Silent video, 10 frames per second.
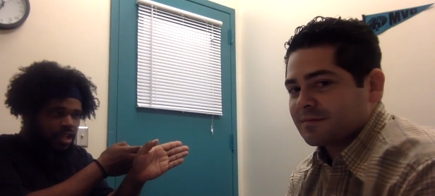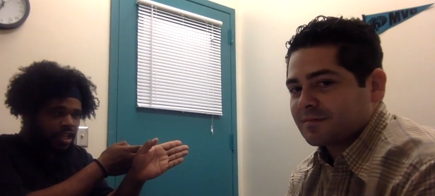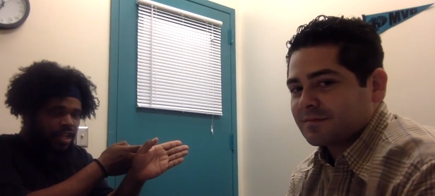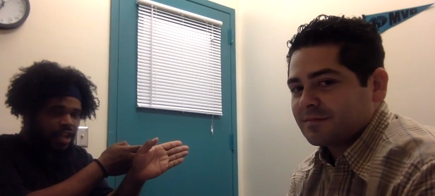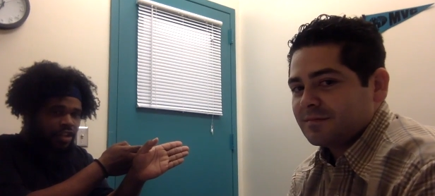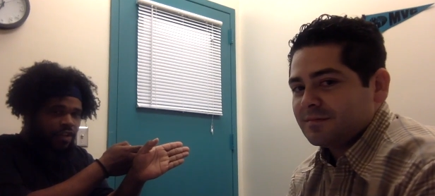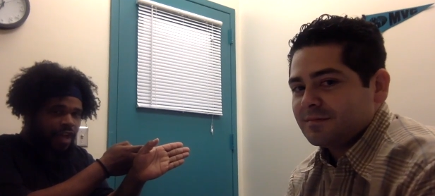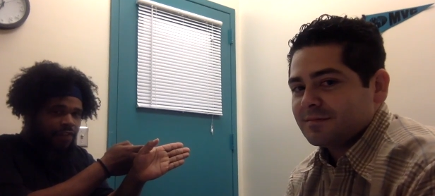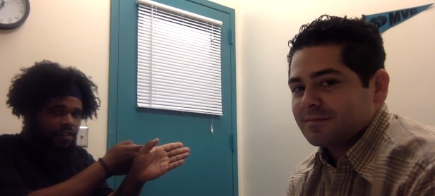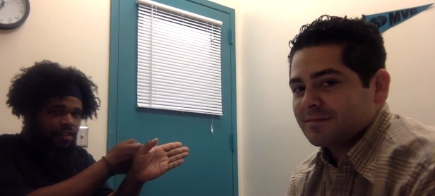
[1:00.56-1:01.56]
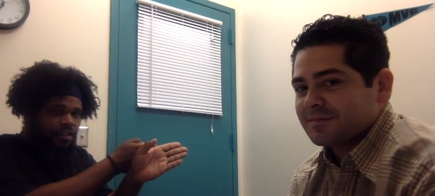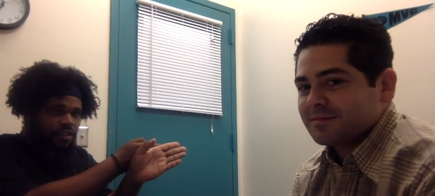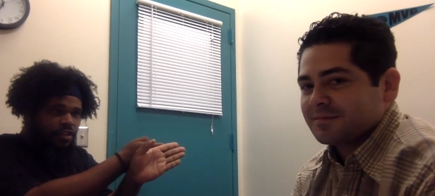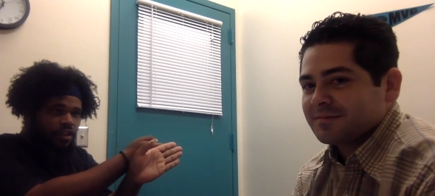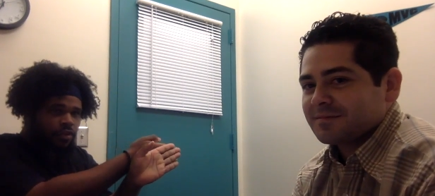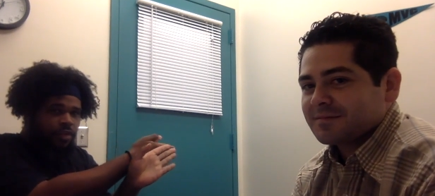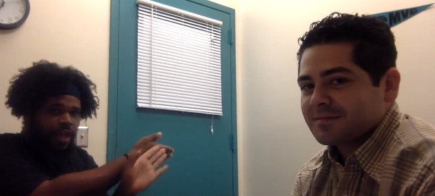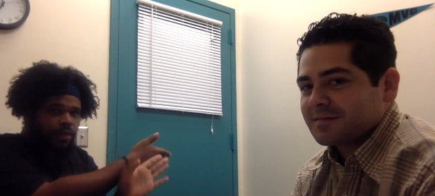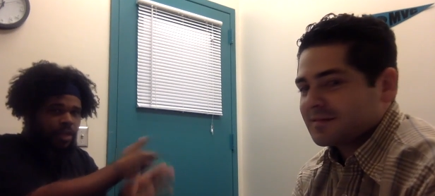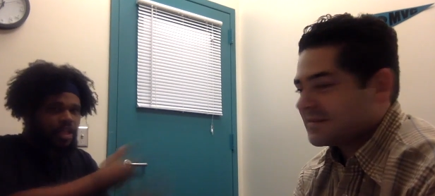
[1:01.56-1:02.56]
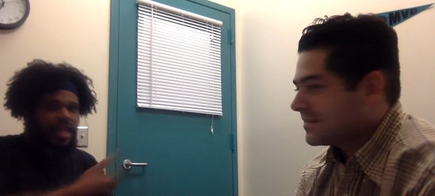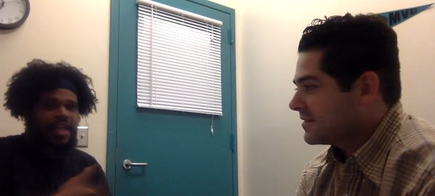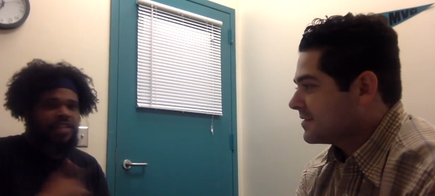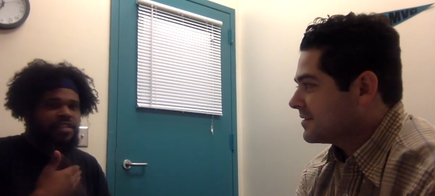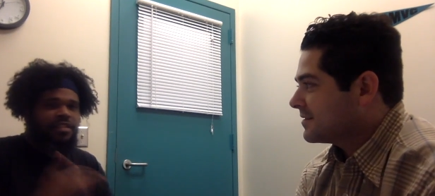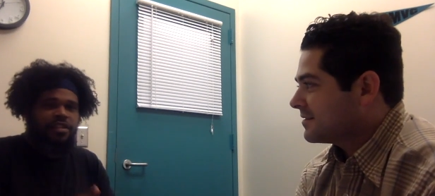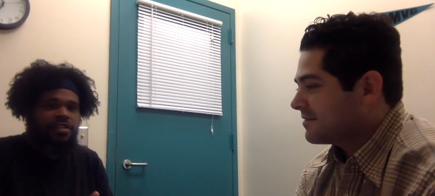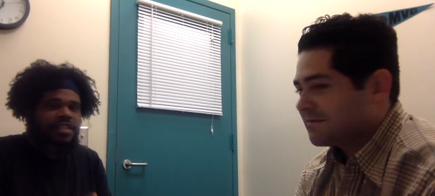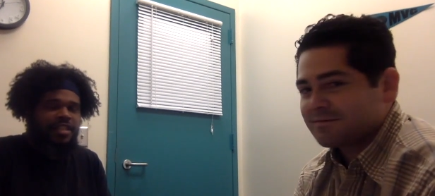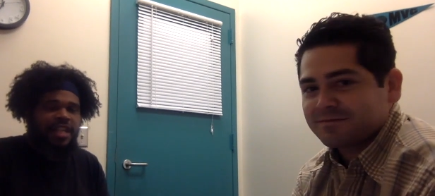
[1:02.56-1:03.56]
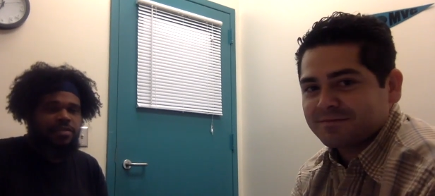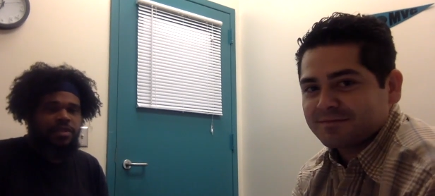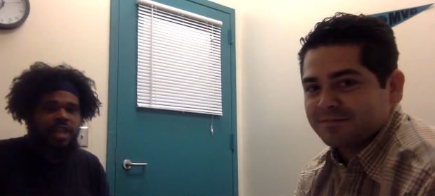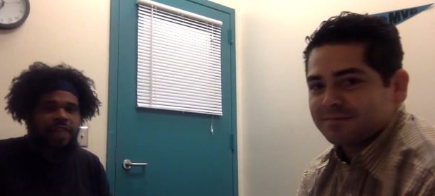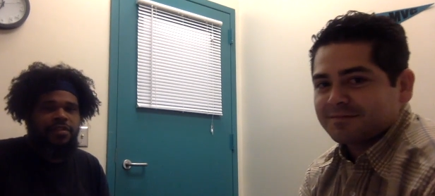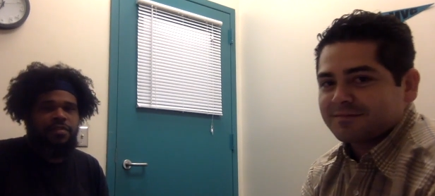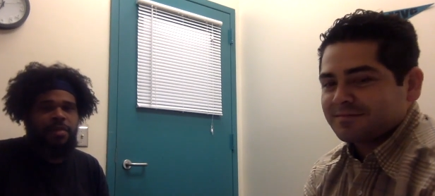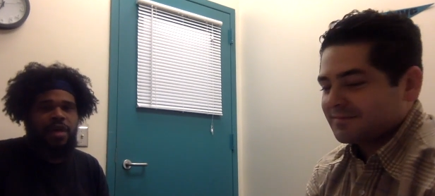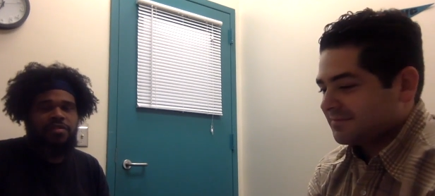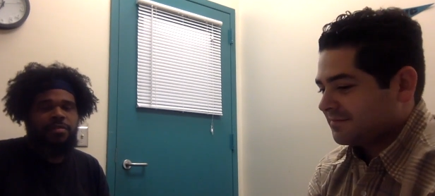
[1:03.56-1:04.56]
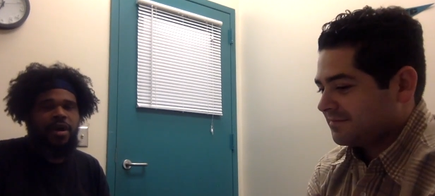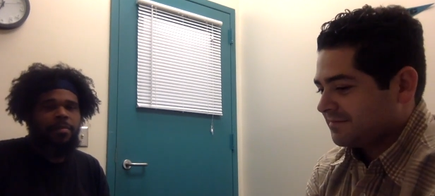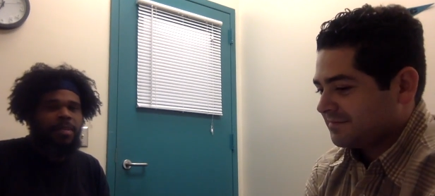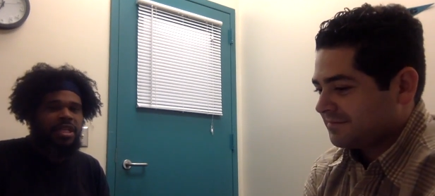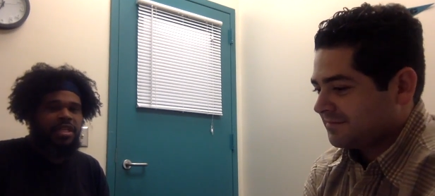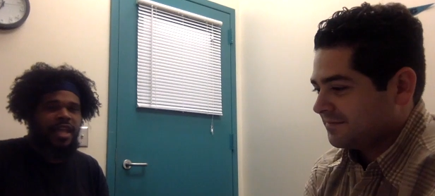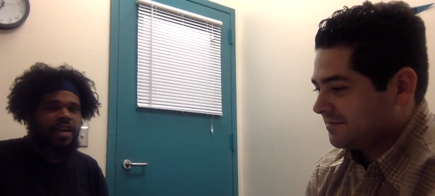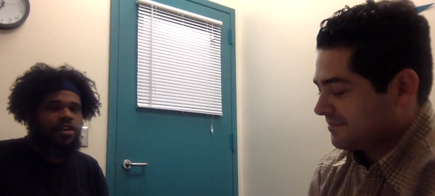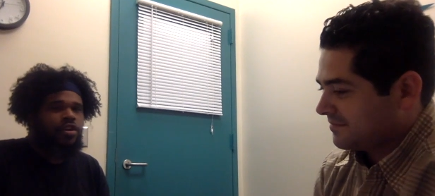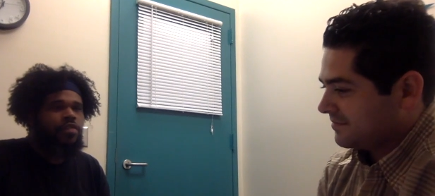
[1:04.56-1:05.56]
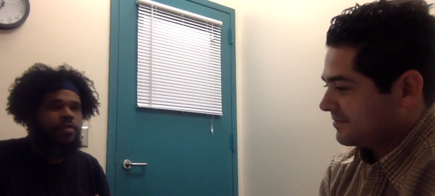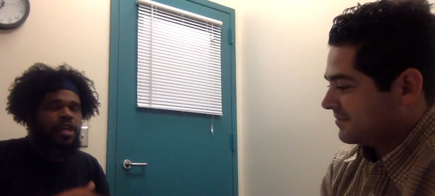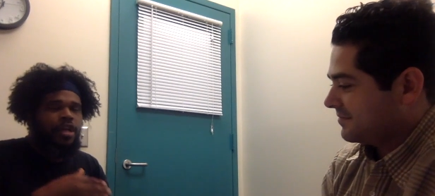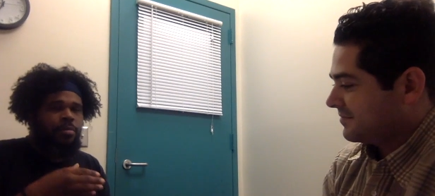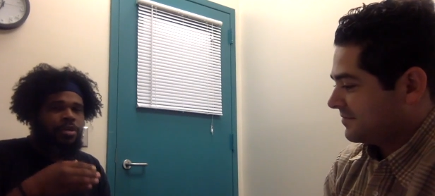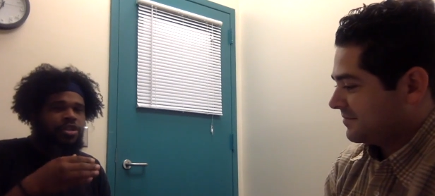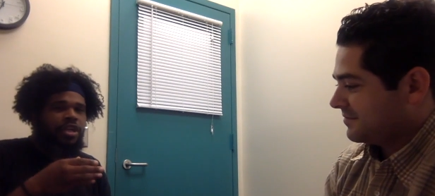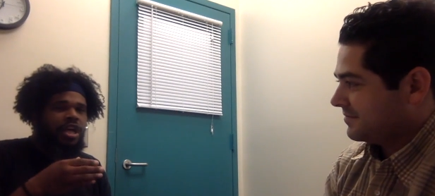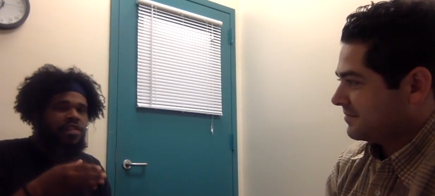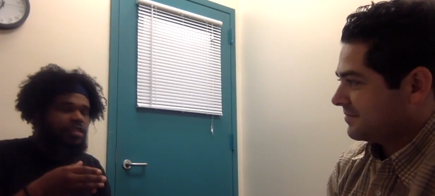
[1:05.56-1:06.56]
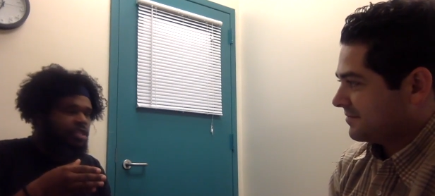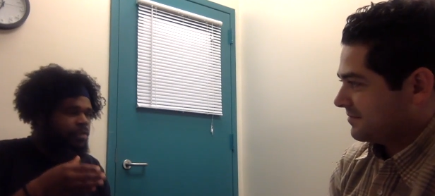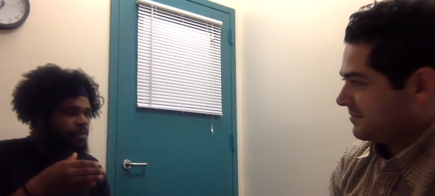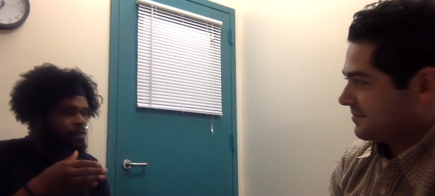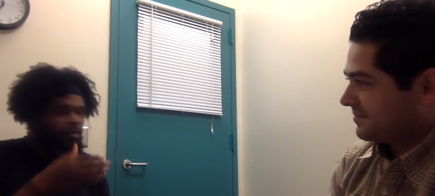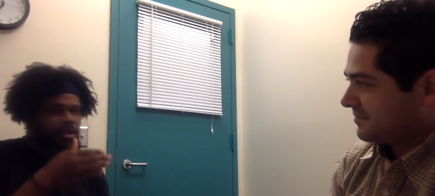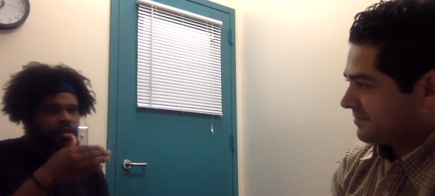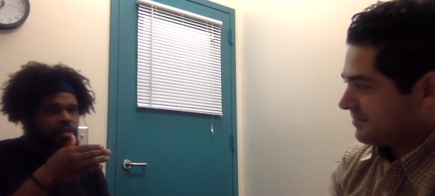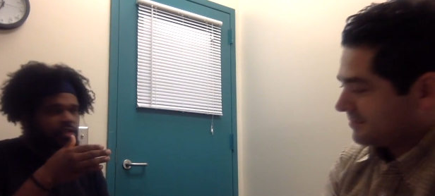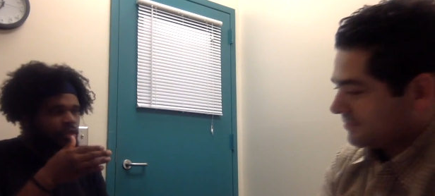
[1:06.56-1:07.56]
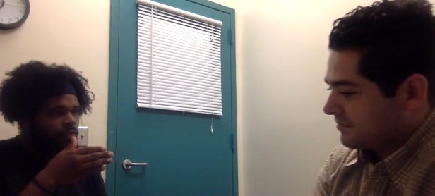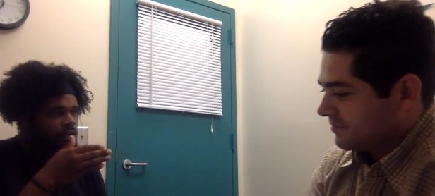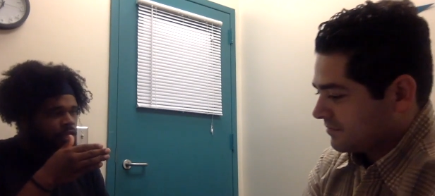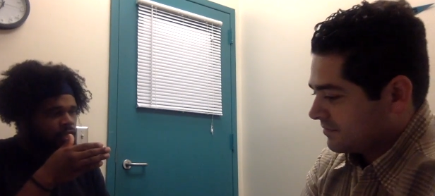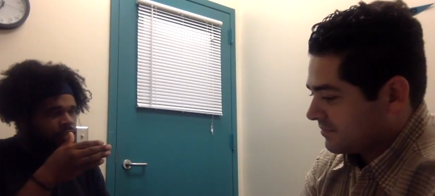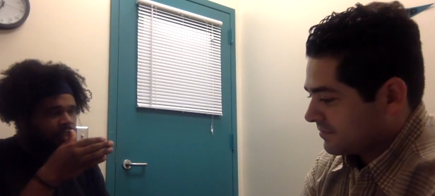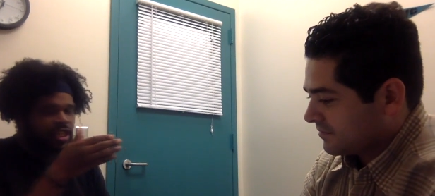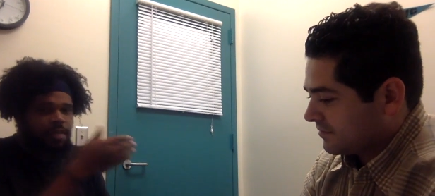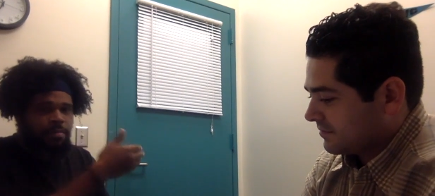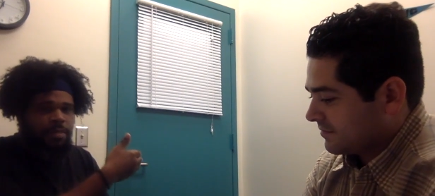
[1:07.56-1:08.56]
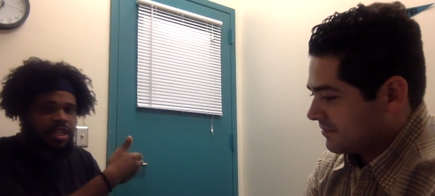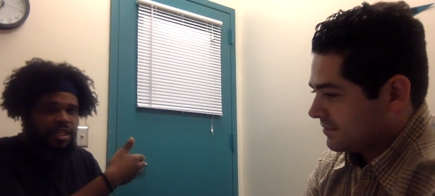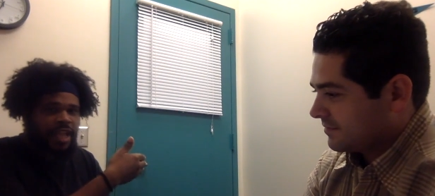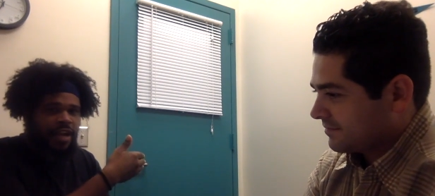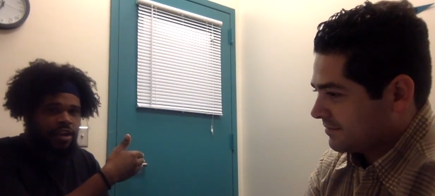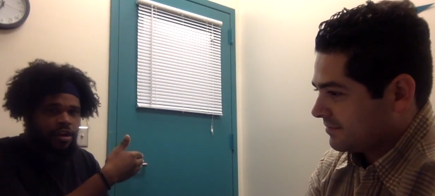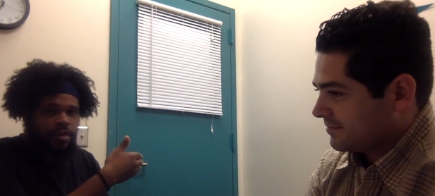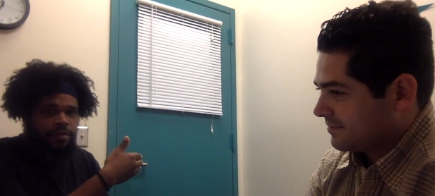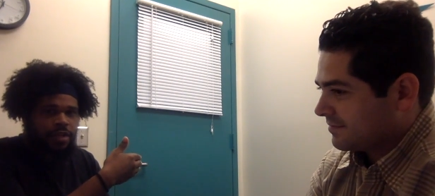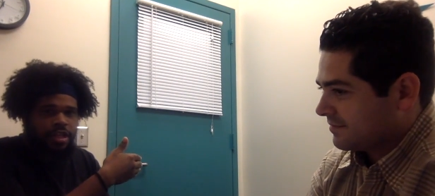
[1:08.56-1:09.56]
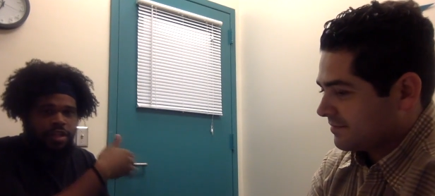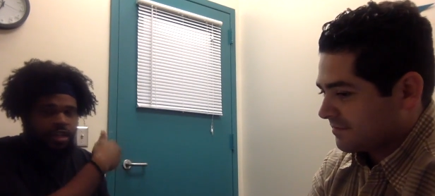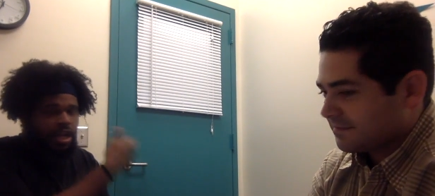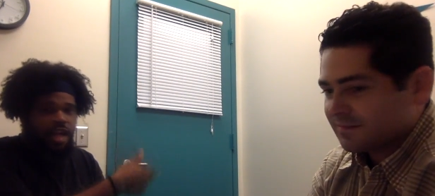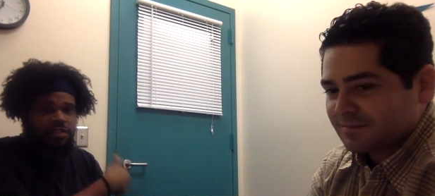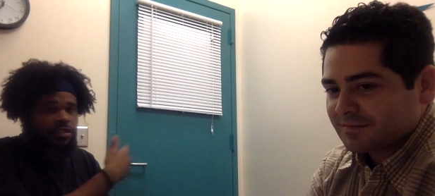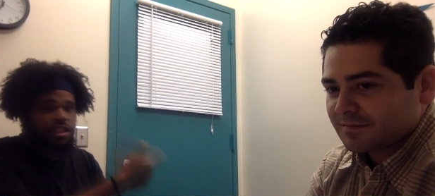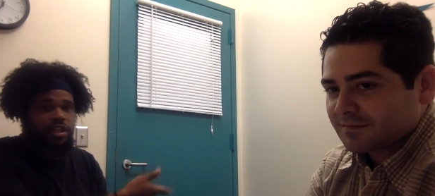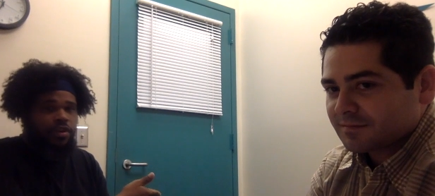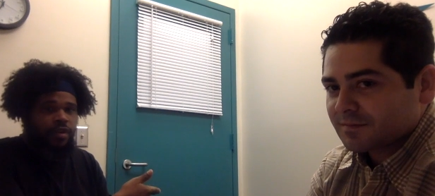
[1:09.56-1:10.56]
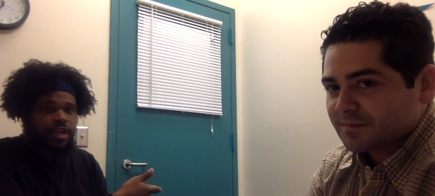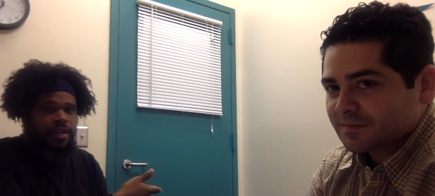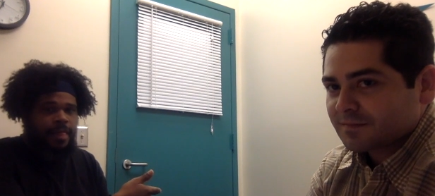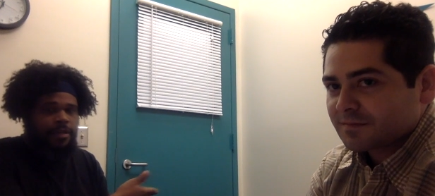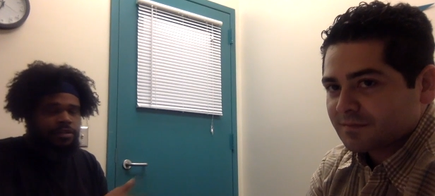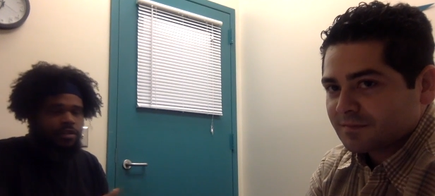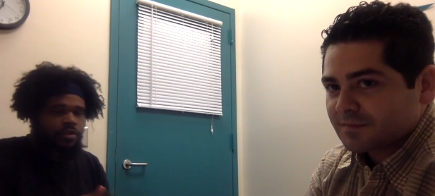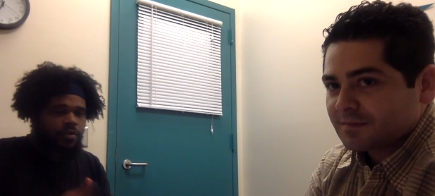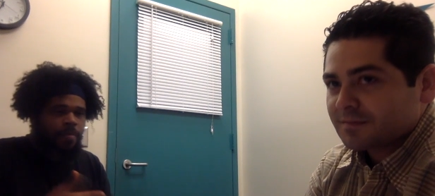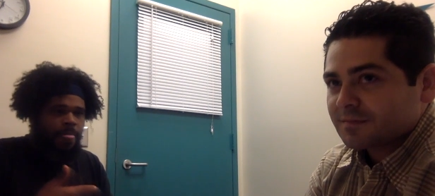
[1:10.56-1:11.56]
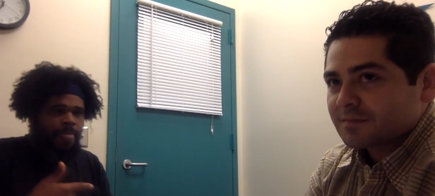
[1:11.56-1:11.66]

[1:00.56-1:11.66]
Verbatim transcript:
Speaker 1: and now you'll have to go that way. Like it's it's there's that's what life is about. It's about mm-hmm. meeting that curve, but you're constantly forming yourself to keep meeting that curve. You're constantly going. So